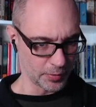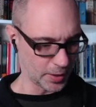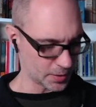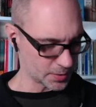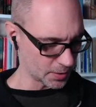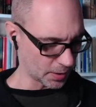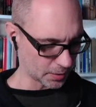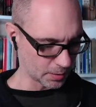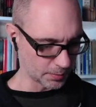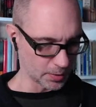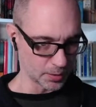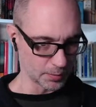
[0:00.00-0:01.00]
That has not
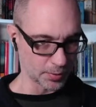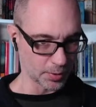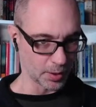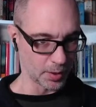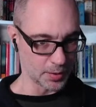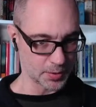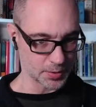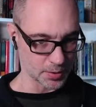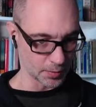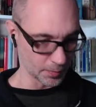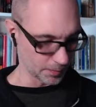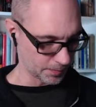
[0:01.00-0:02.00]
come into play,
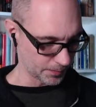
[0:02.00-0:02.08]
so